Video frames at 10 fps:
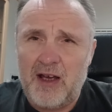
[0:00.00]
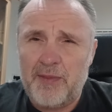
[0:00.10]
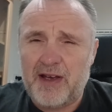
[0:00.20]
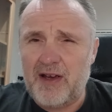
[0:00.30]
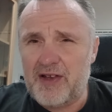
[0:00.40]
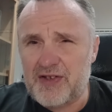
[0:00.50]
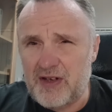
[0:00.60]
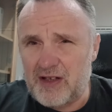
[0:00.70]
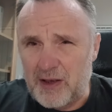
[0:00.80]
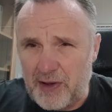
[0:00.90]
because,
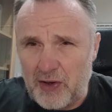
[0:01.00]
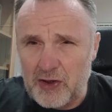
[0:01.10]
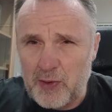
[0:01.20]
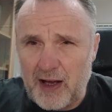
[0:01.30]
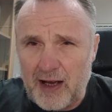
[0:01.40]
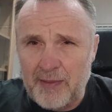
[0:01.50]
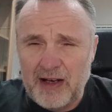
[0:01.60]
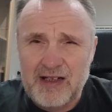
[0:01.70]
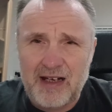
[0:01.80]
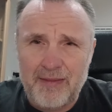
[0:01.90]
to be honest with you, I'm
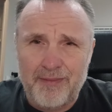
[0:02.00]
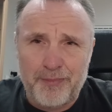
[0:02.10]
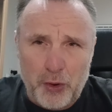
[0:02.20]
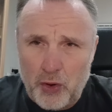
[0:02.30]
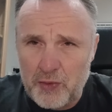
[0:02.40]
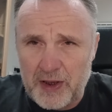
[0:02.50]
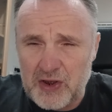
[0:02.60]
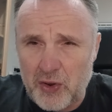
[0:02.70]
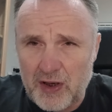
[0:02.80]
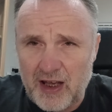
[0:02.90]
actually bored with
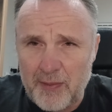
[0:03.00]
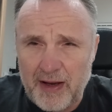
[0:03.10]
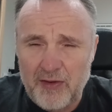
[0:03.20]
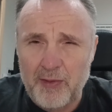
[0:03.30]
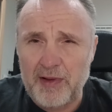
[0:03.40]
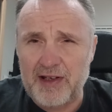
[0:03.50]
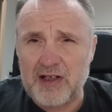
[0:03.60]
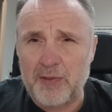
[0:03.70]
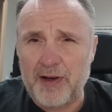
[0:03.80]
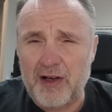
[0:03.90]
talking about the
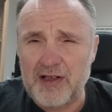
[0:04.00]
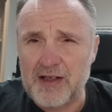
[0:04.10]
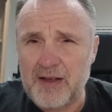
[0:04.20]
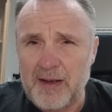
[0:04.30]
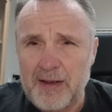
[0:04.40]
political parties.